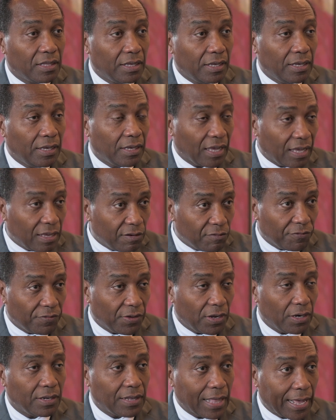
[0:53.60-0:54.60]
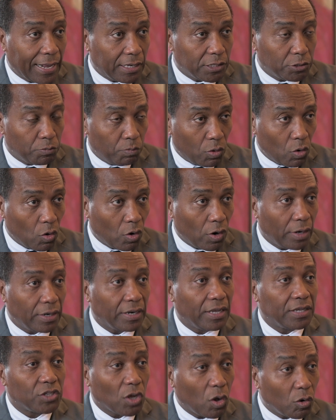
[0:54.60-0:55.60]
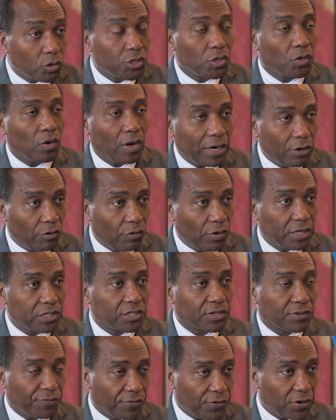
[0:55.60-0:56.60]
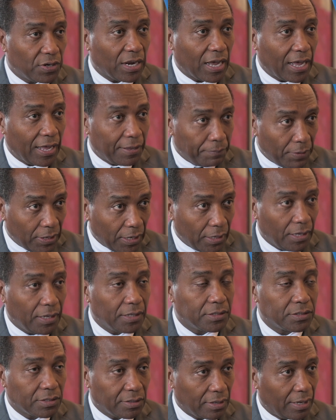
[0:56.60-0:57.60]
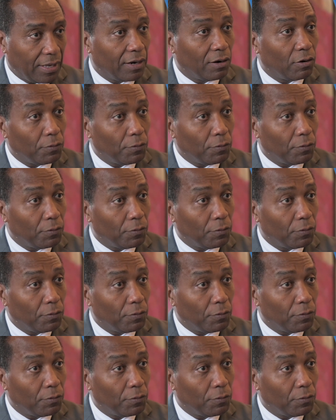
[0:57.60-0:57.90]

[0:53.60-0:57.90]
The infant that is born is also at risk for diabetes and